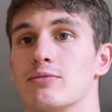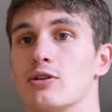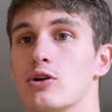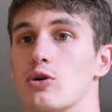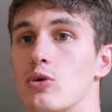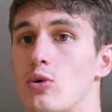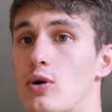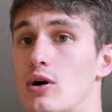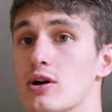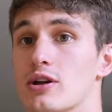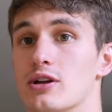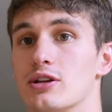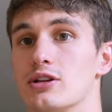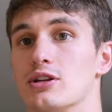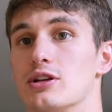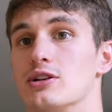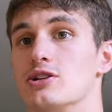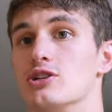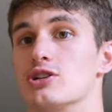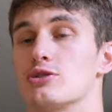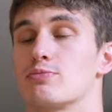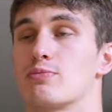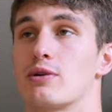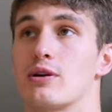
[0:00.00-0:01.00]
The quantity
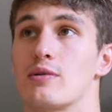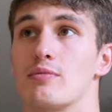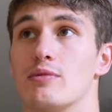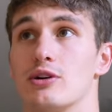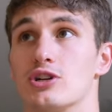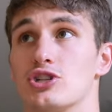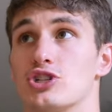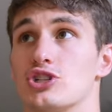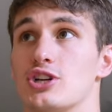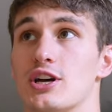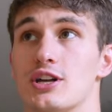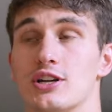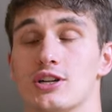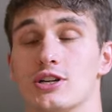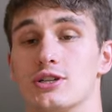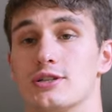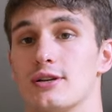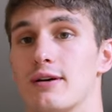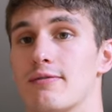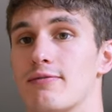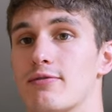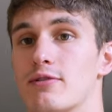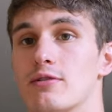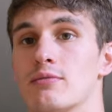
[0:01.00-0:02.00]
just pretty much changes
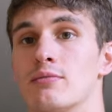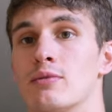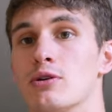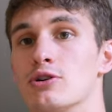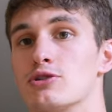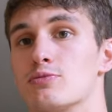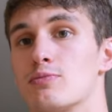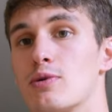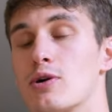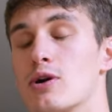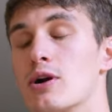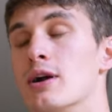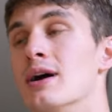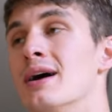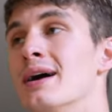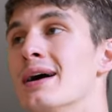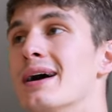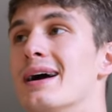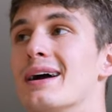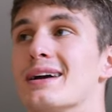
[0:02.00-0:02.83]
up for the most part,